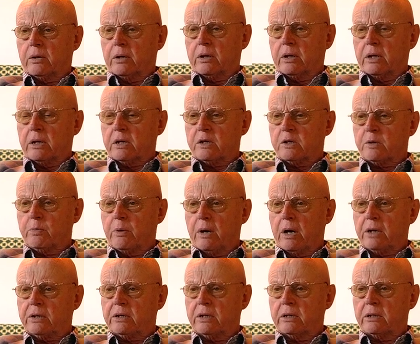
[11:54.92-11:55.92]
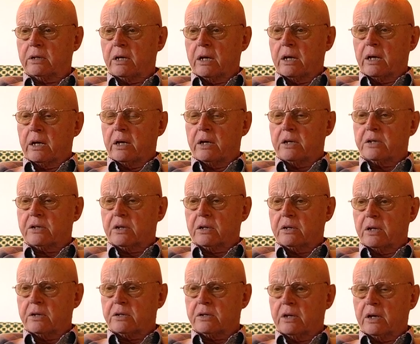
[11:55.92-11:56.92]
Getting smart in
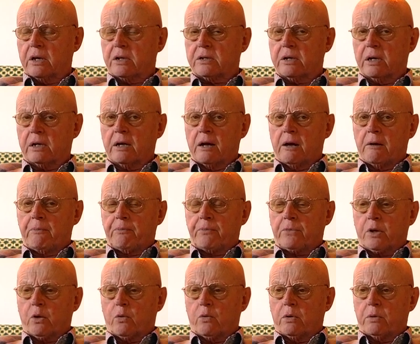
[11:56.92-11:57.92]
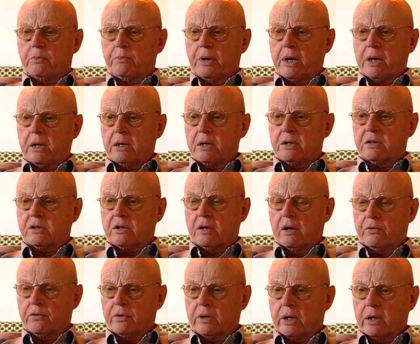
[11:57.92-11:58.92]
statistics, and the big
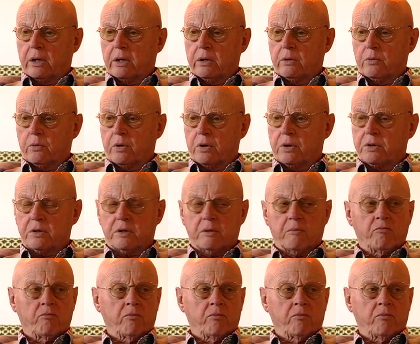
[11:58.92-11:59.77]
discovery was